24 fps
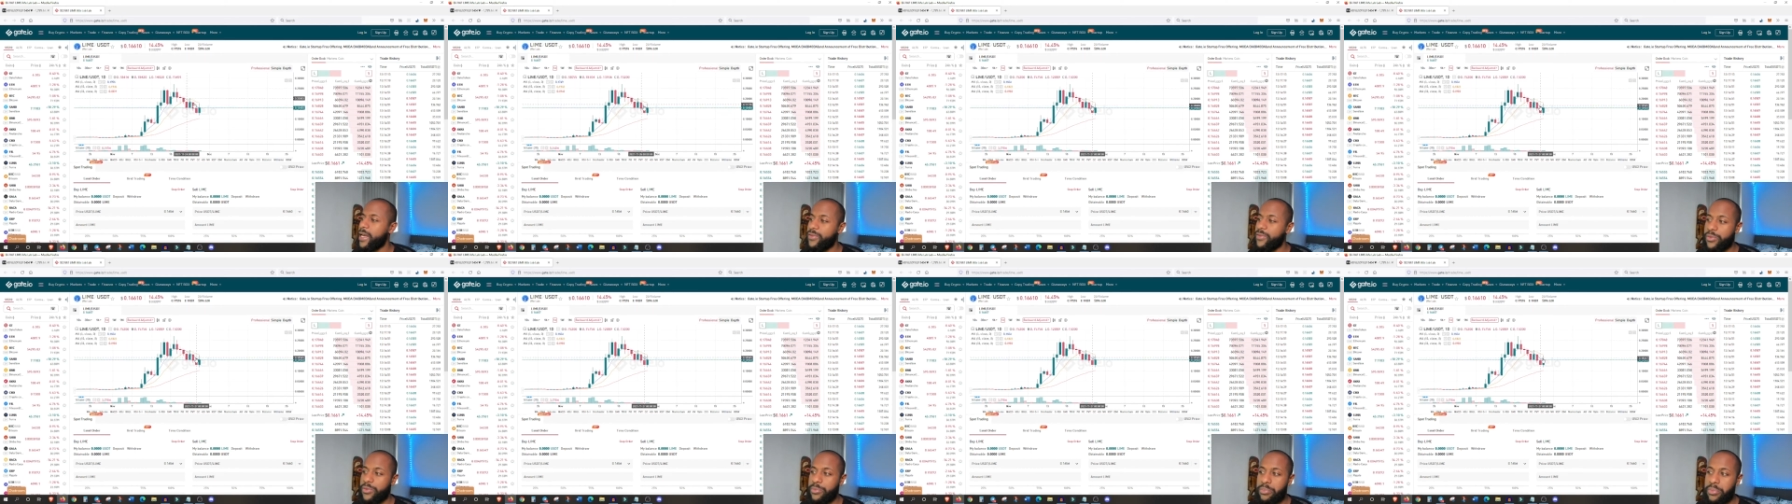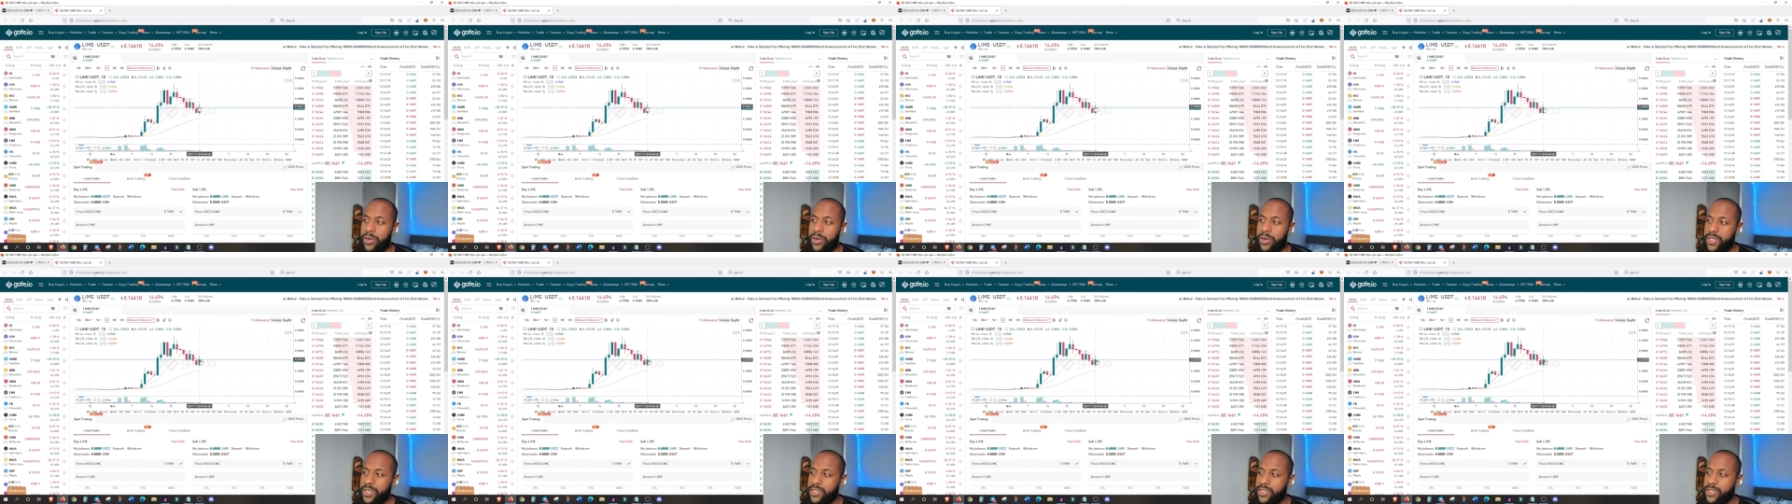And
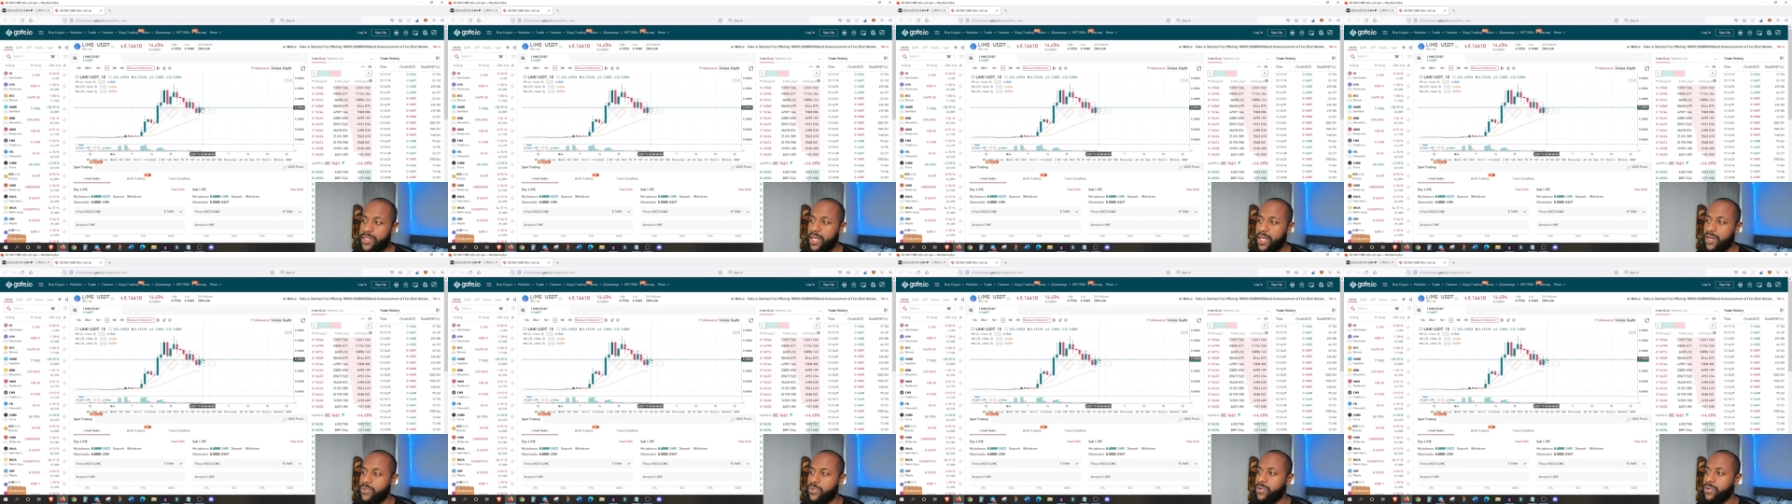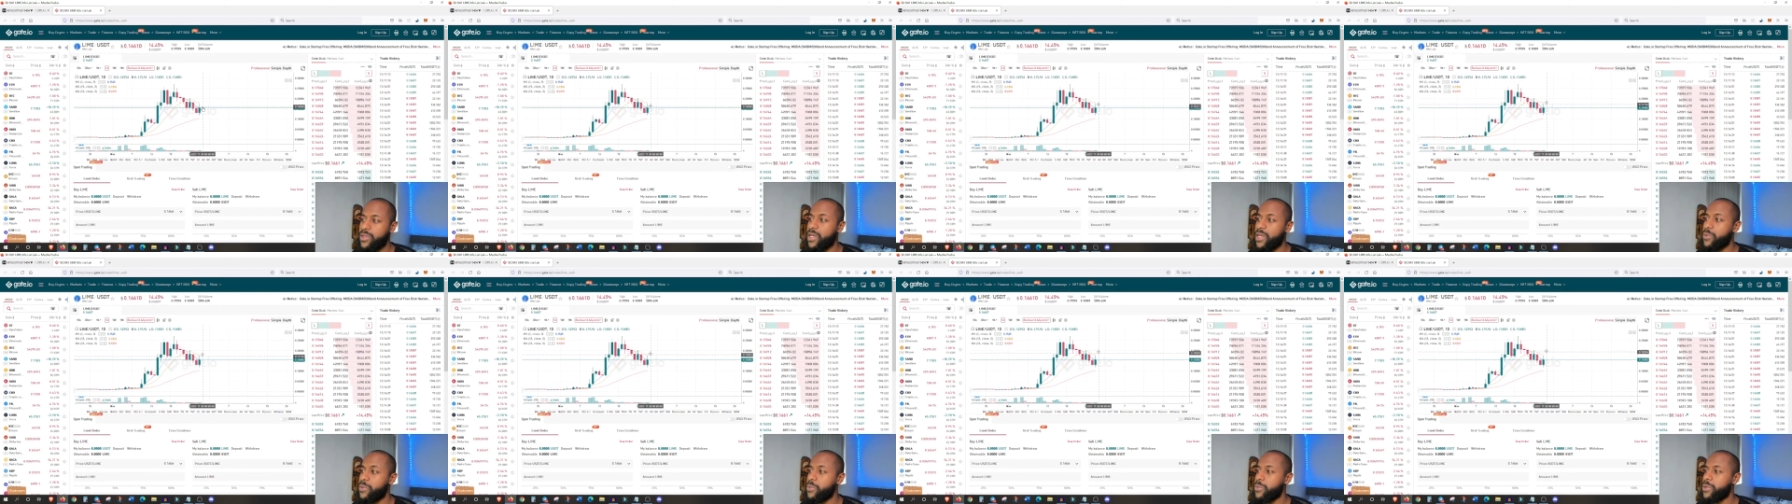if it breaks this
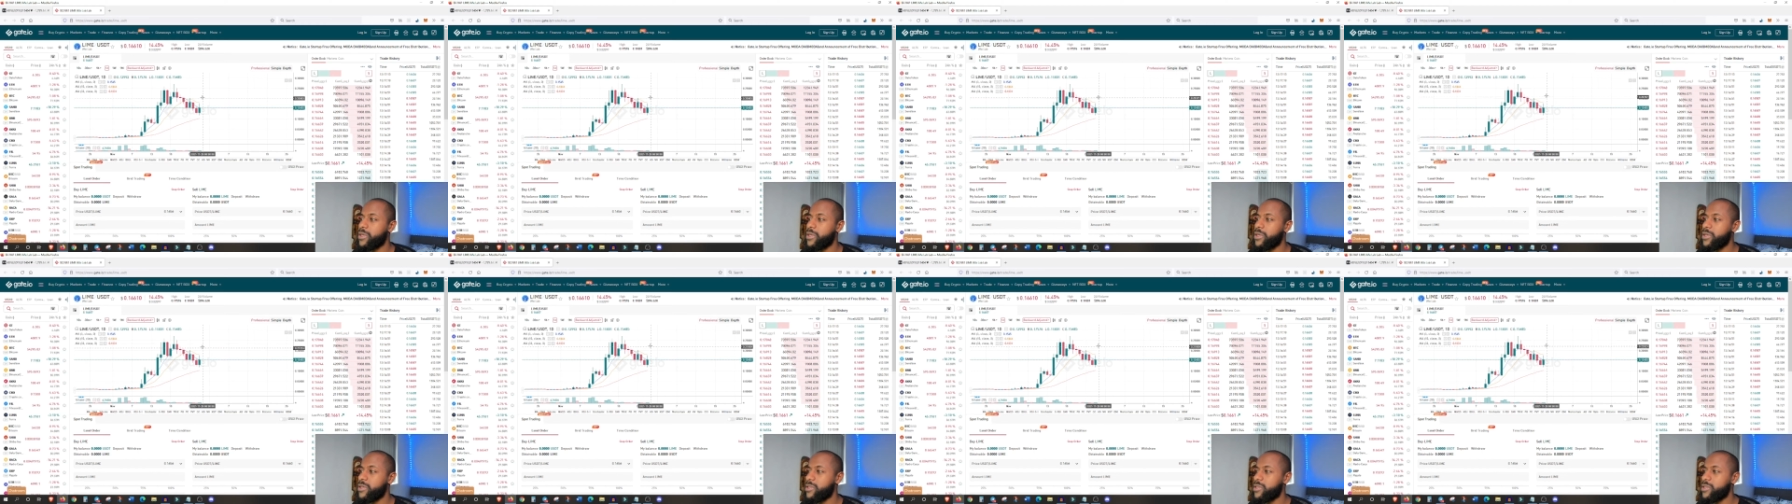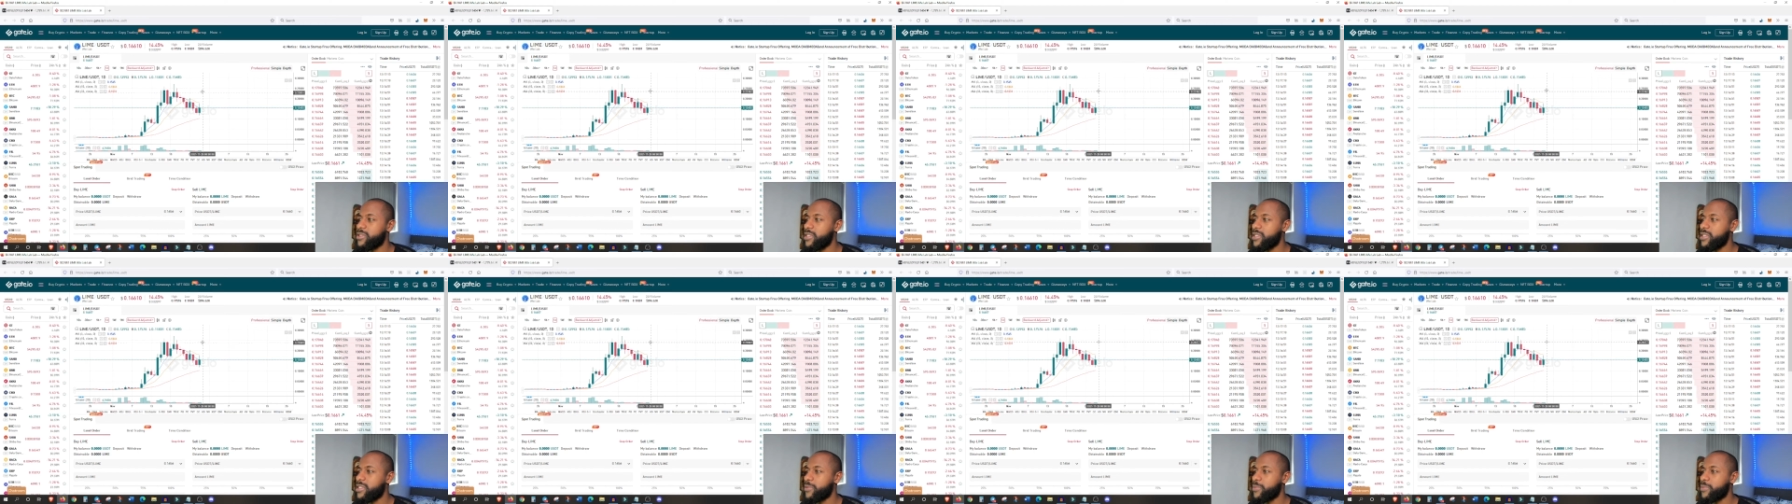level, then we
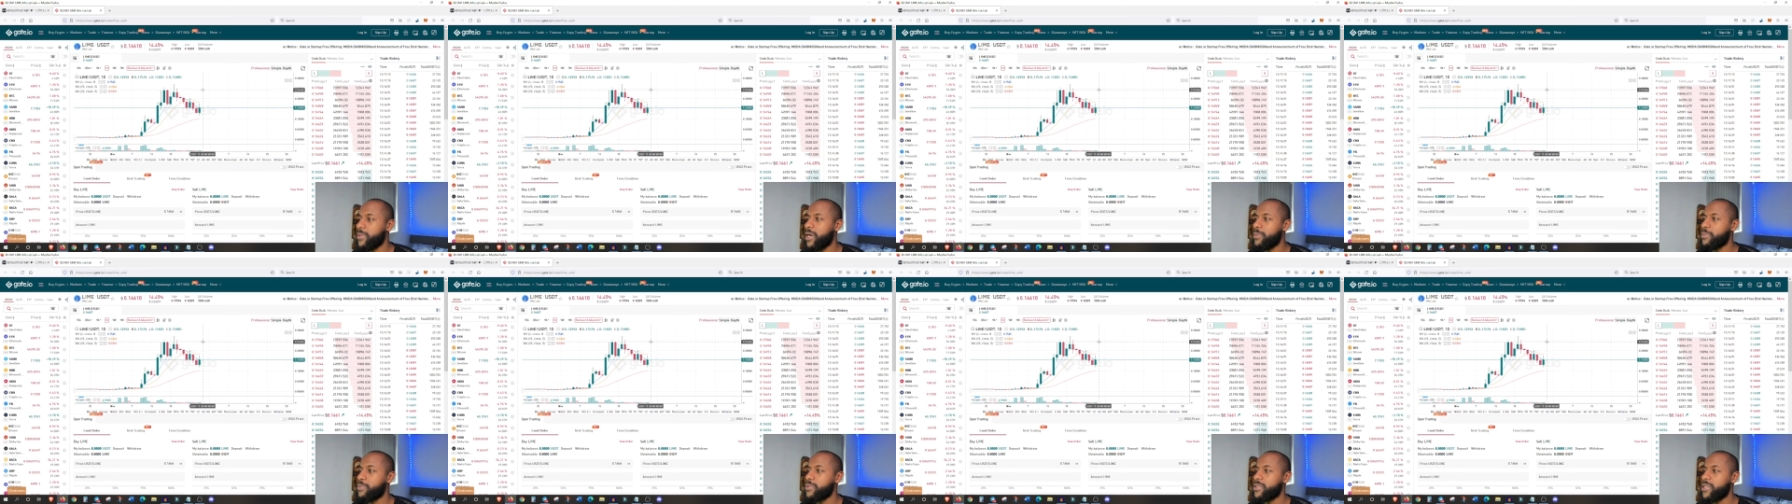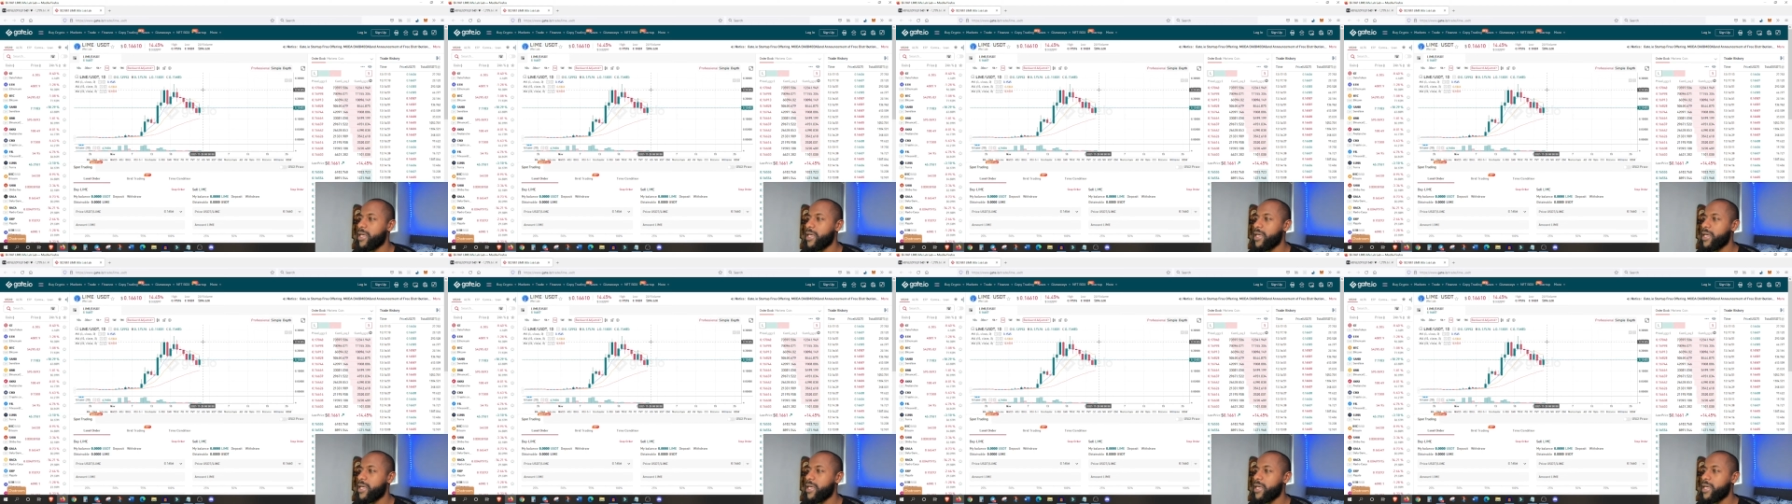could see some